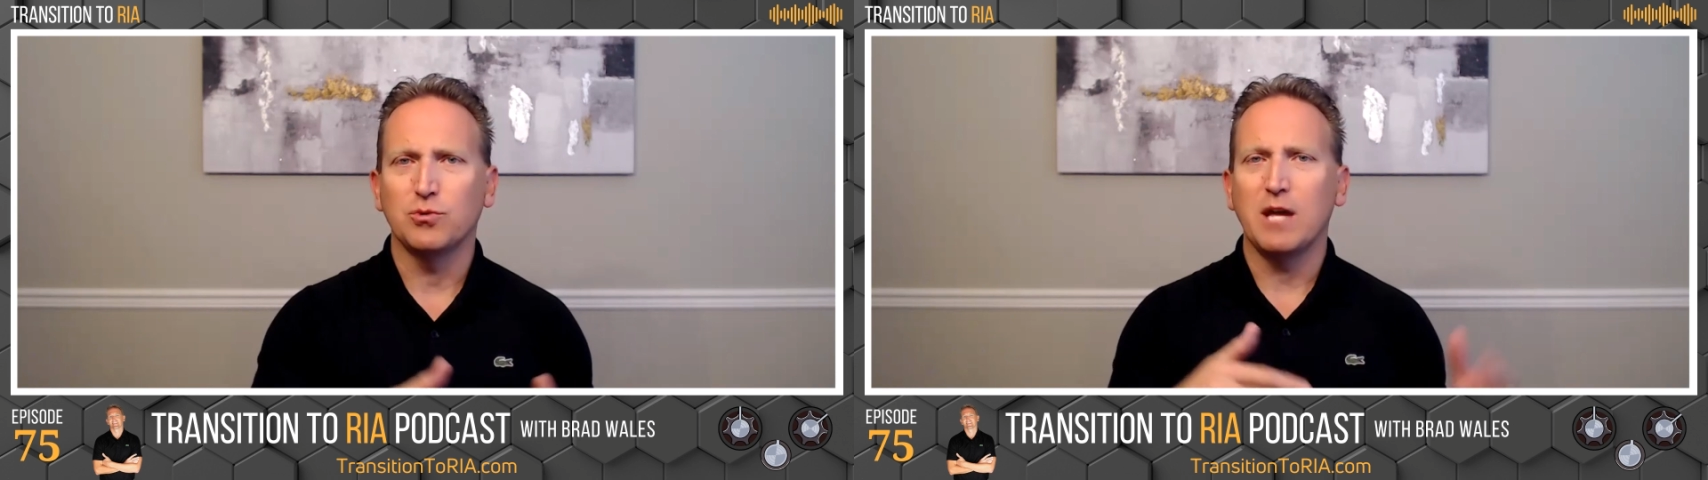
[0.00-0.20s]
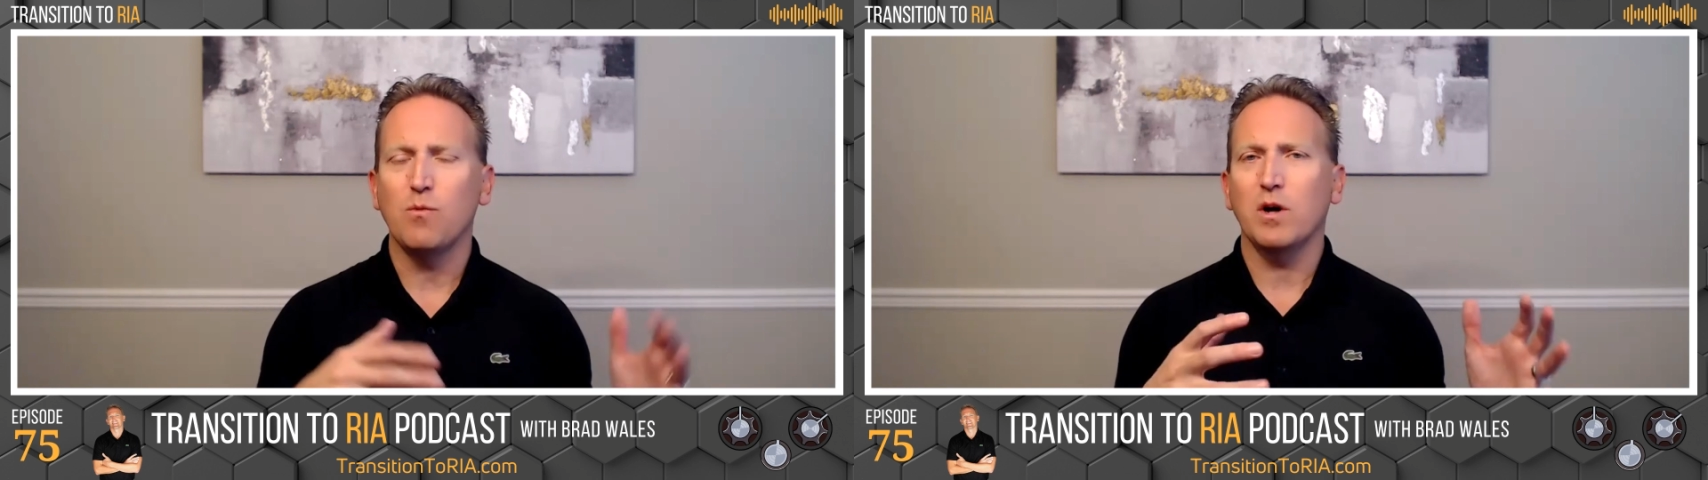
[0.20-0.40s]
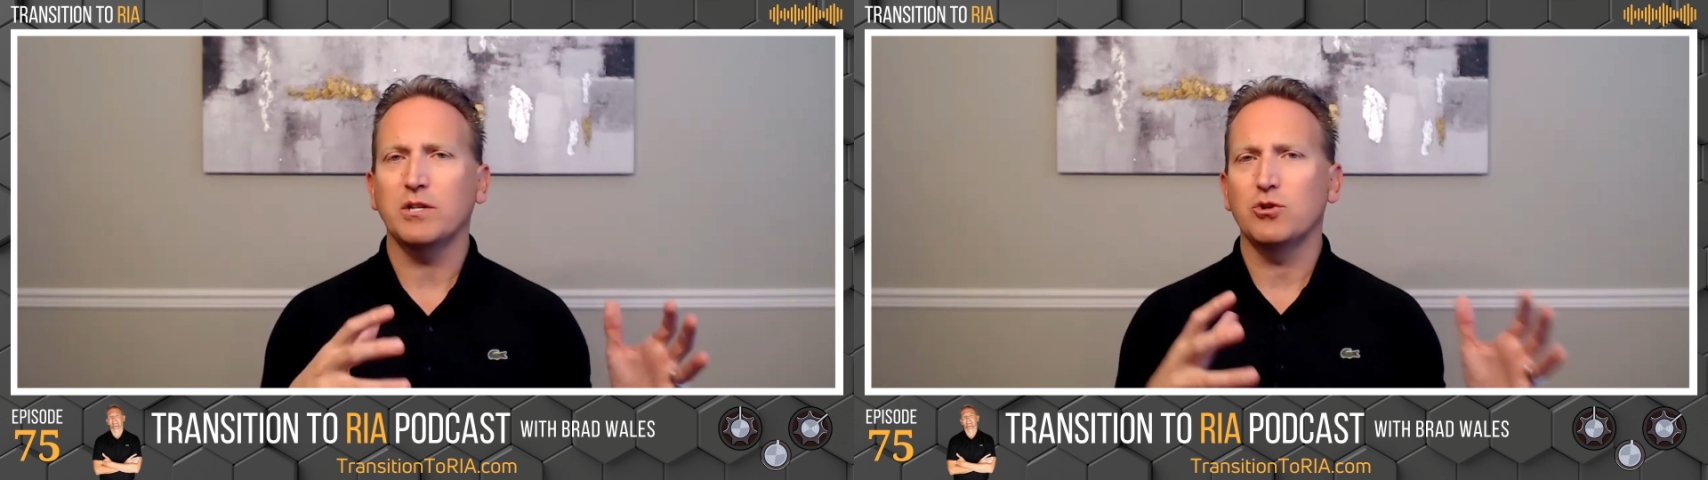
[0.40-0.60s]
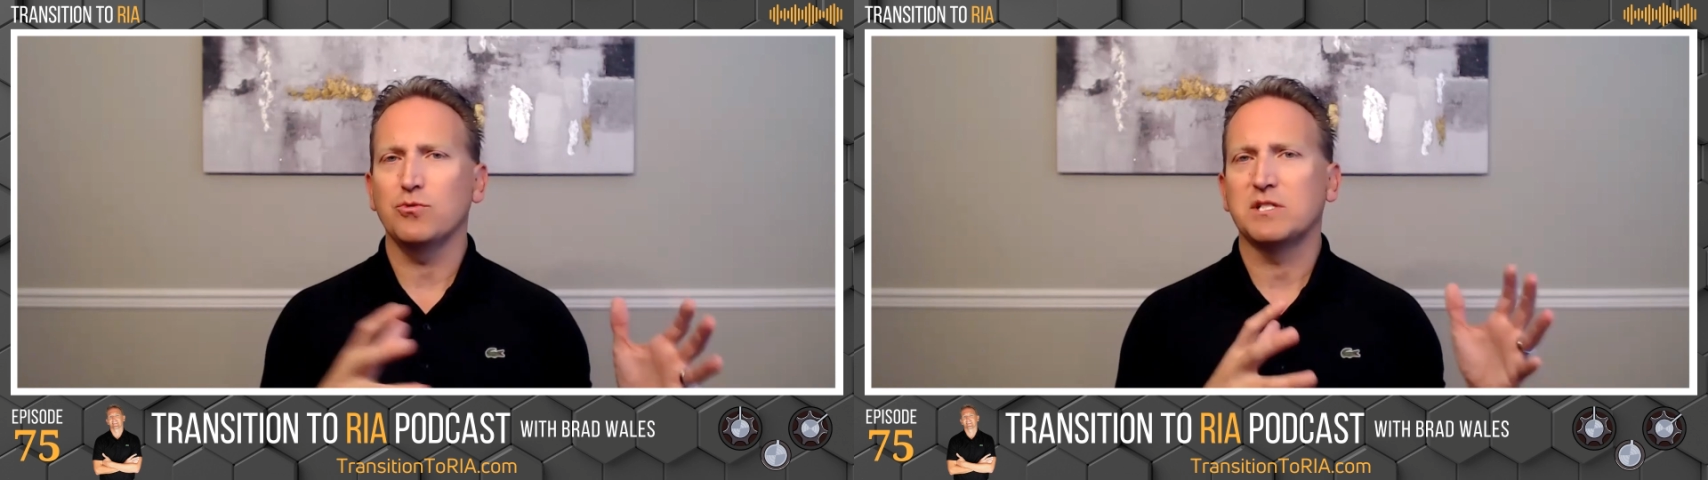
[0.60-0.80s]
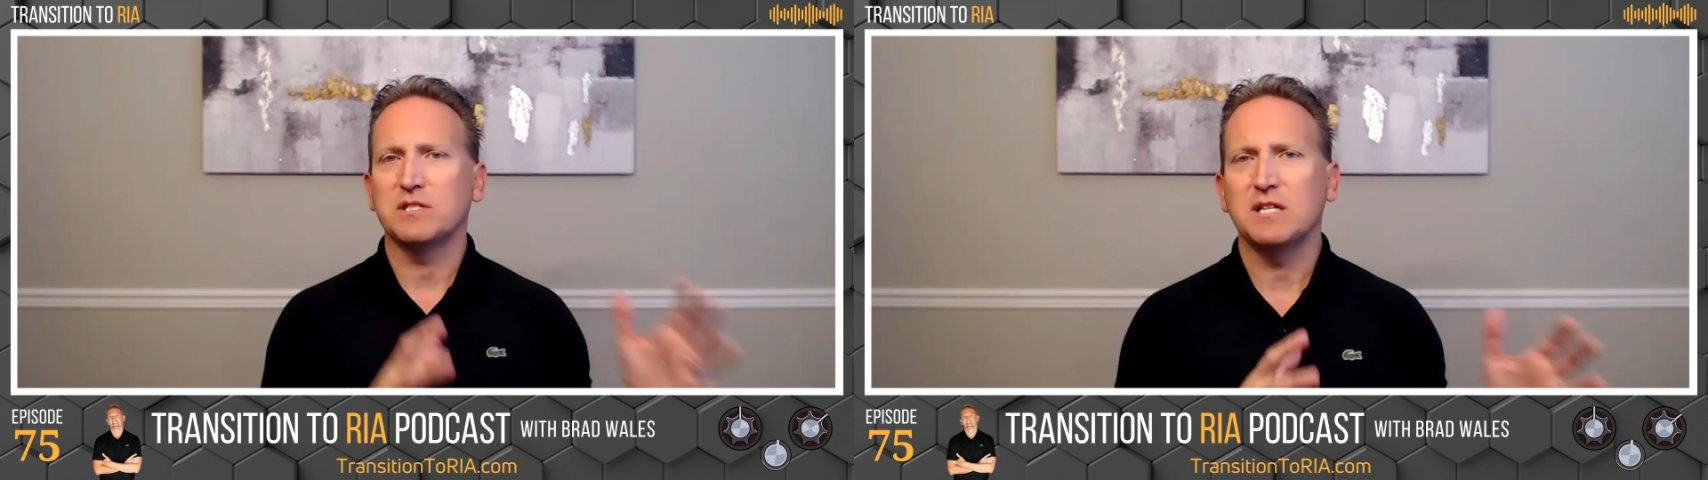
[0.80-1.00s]
They want to
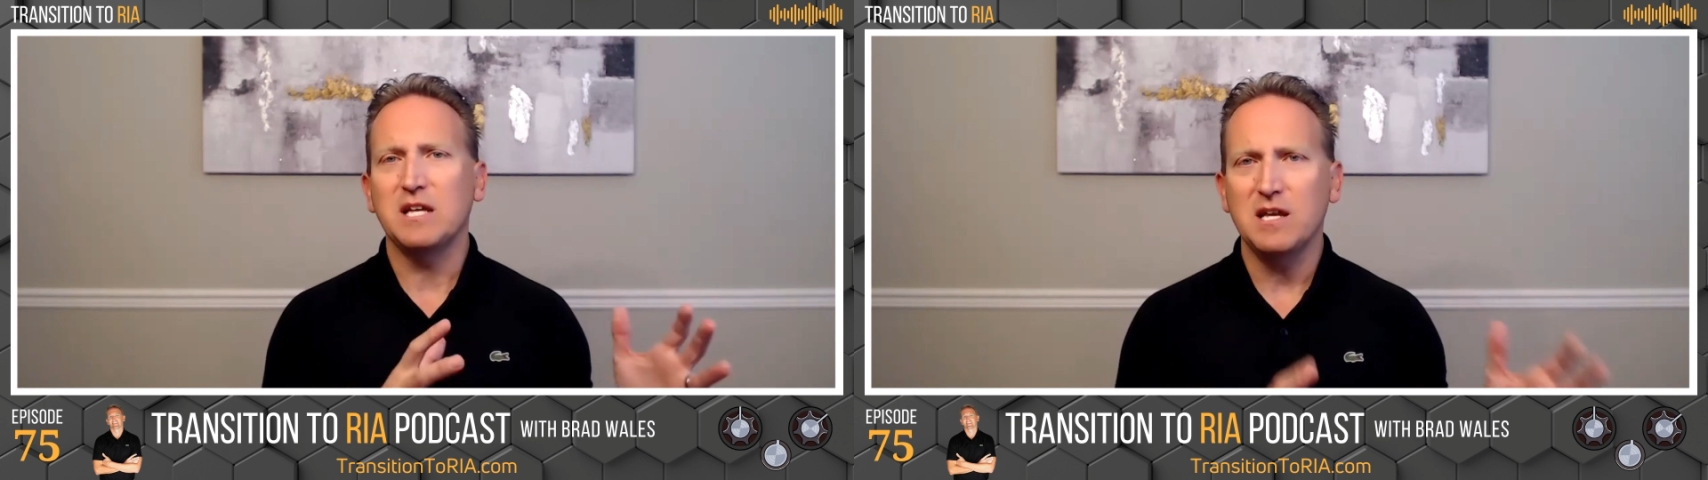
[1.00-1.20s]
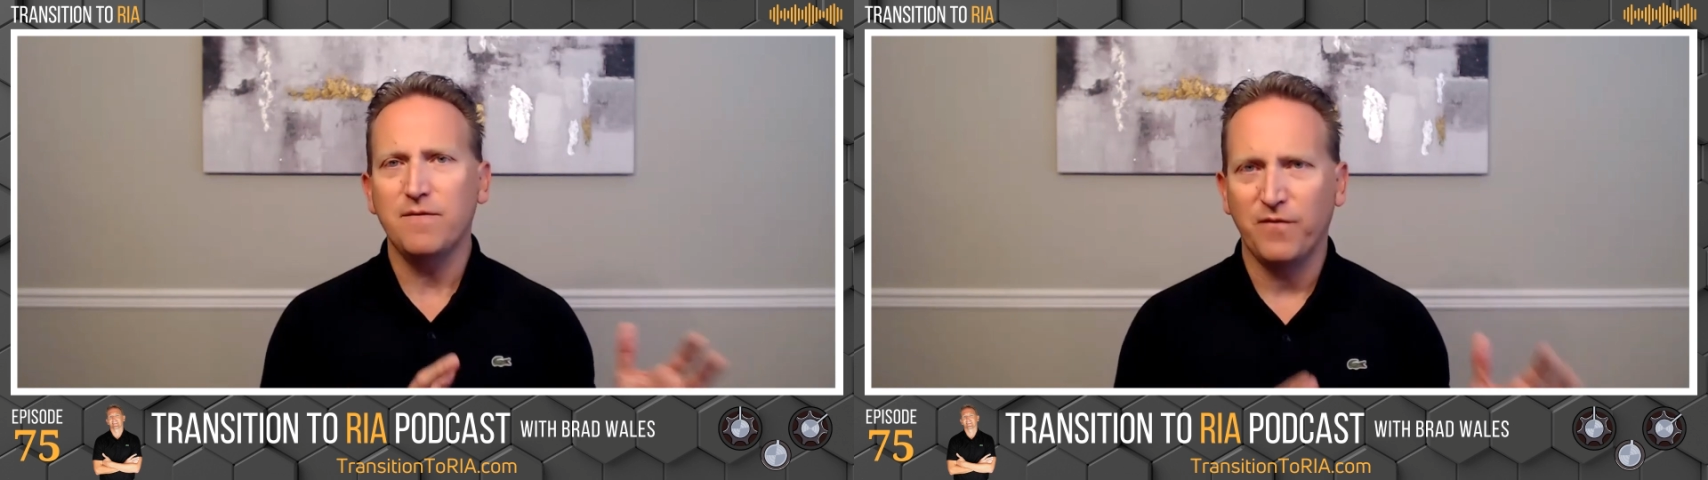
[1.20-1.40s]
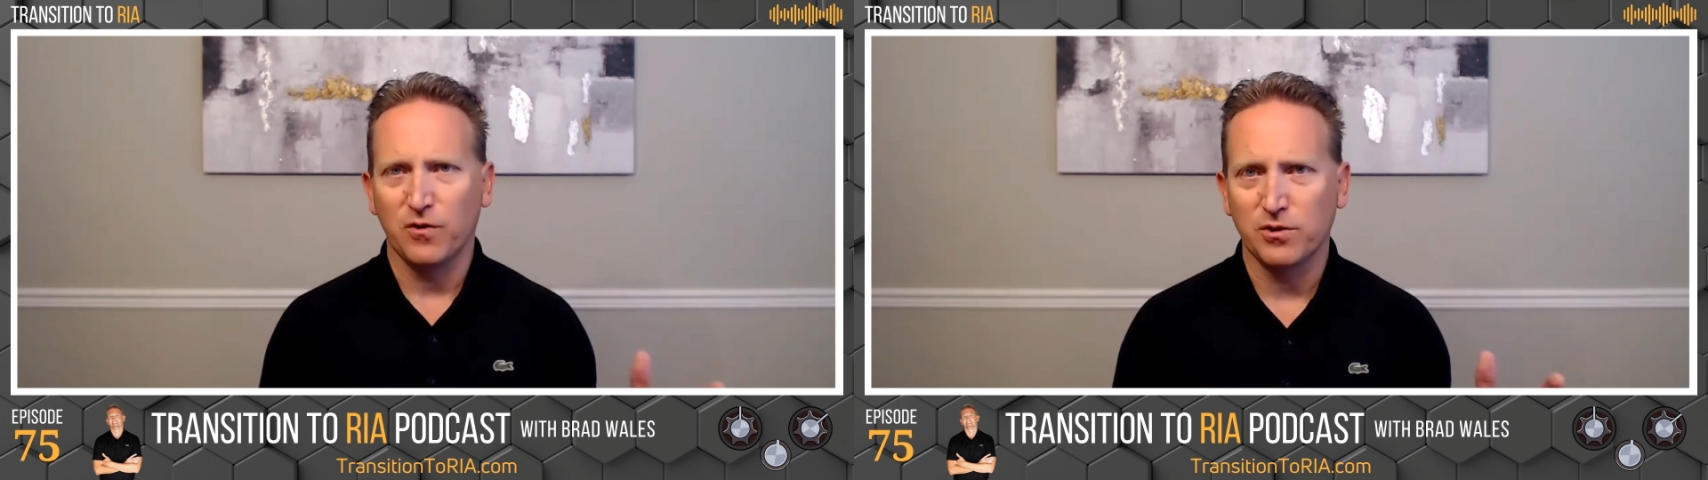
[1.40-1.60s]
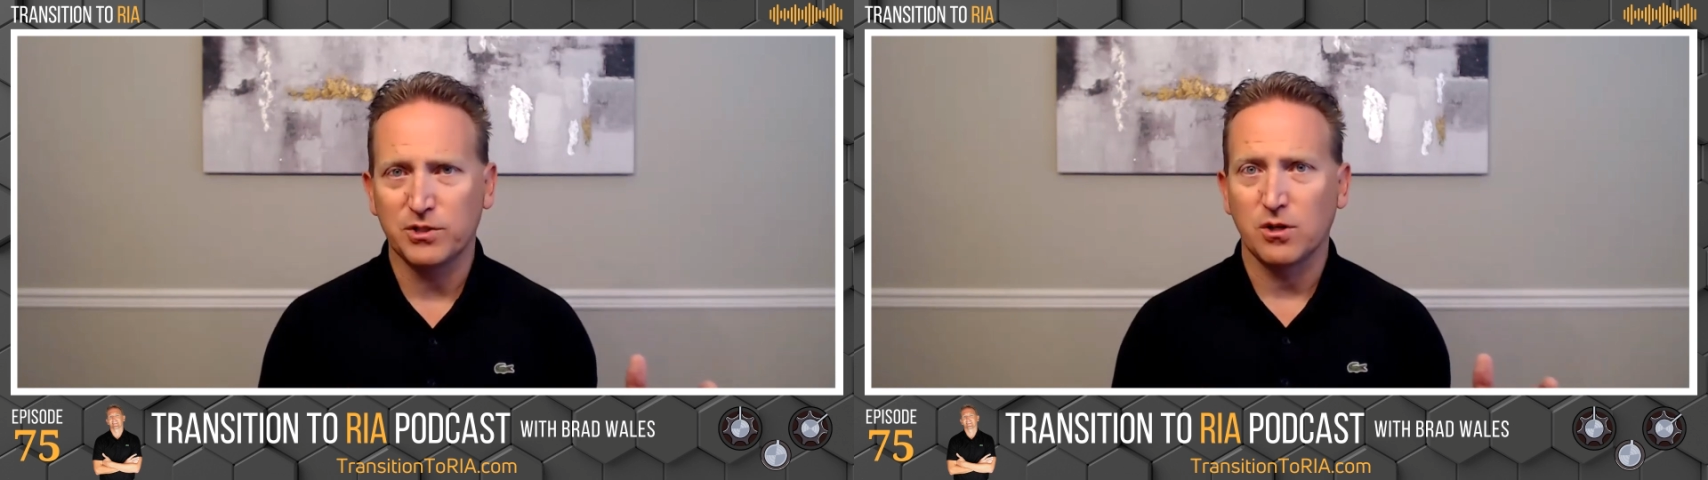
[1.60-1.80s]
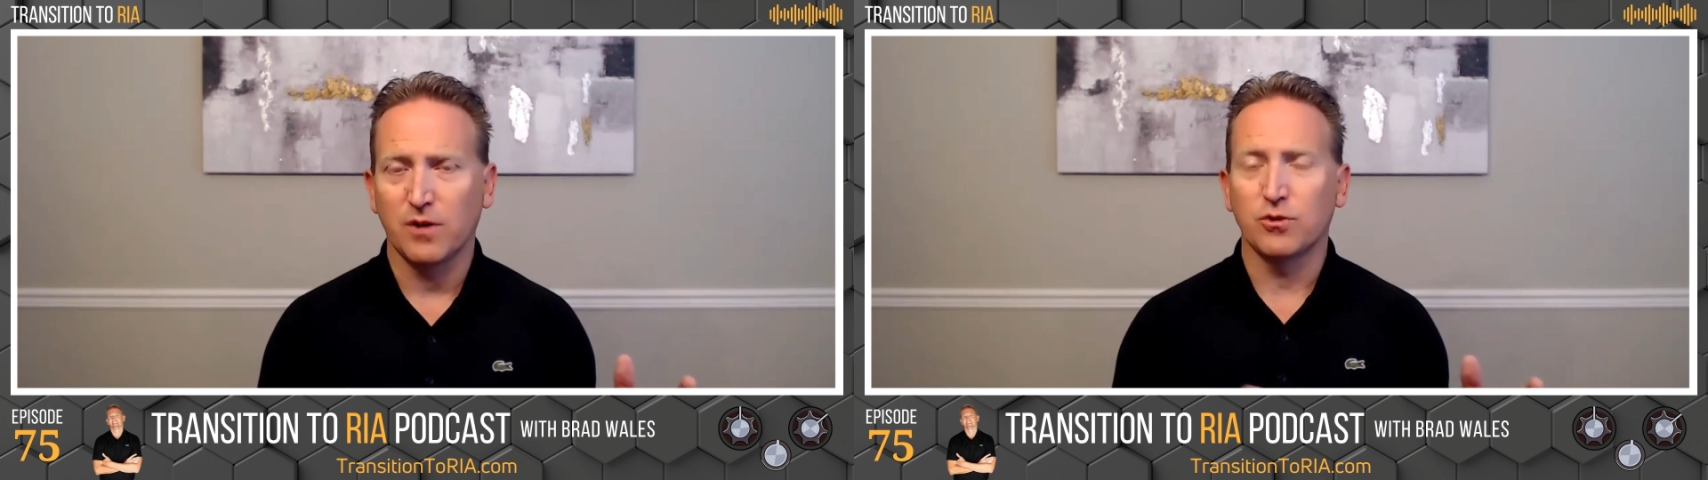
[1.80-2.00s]
see
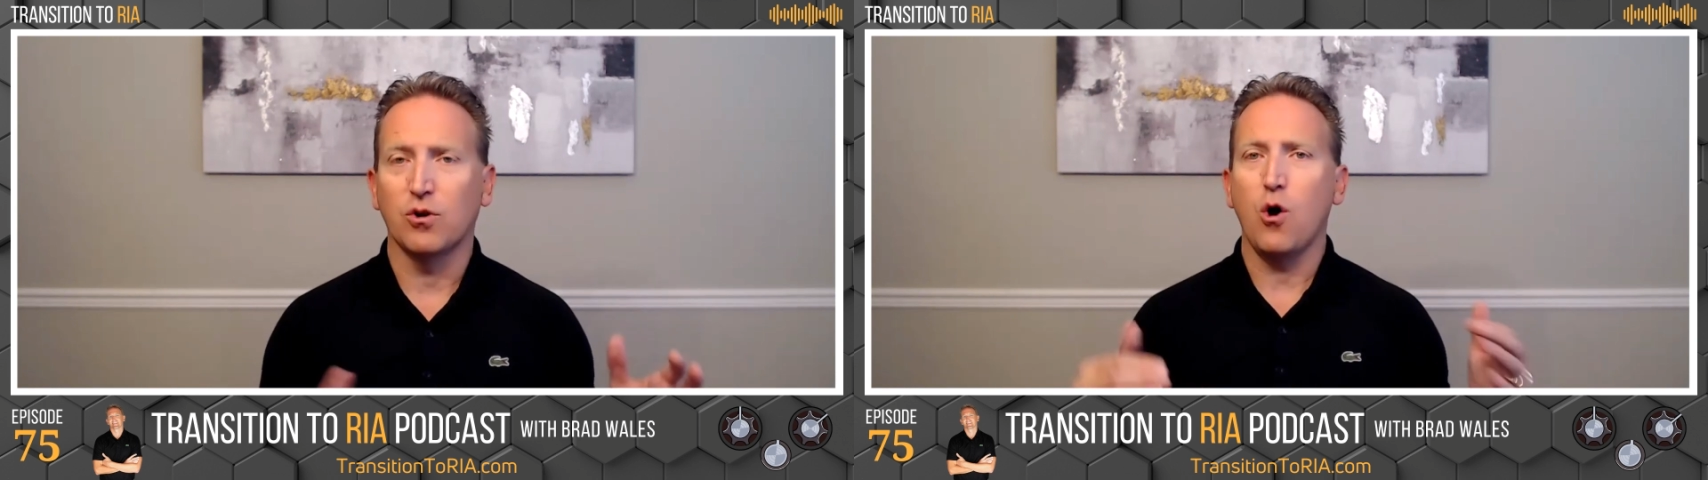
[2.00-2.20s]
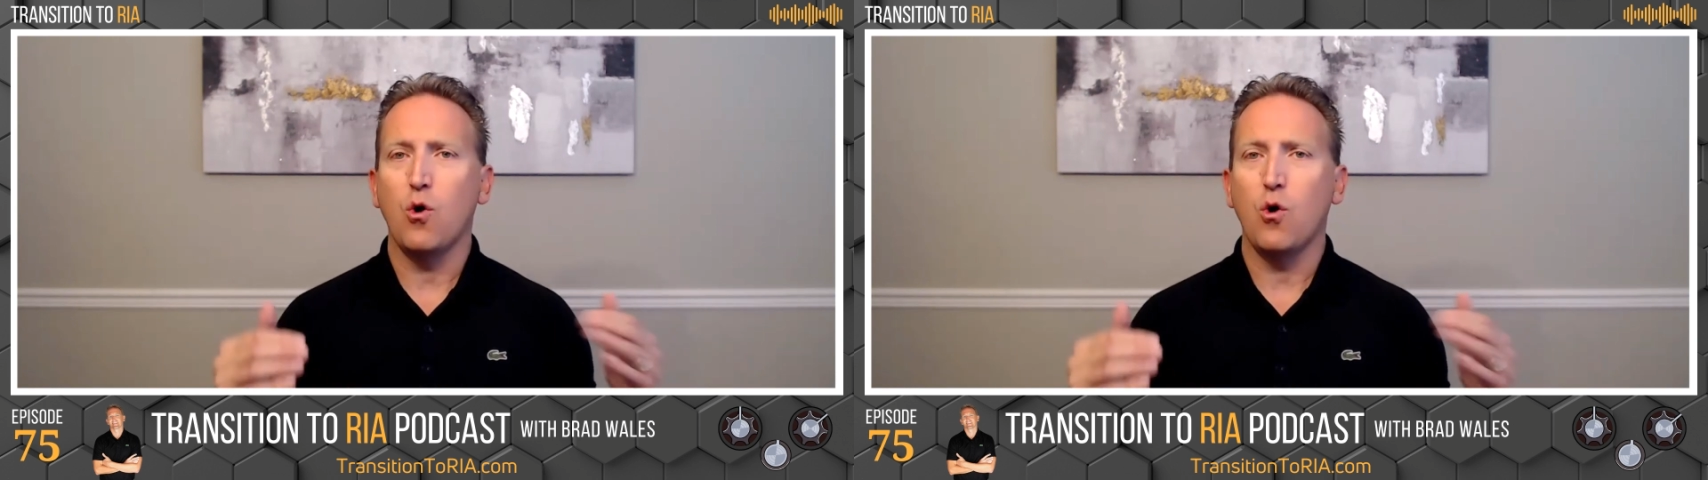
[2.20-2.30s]
first on their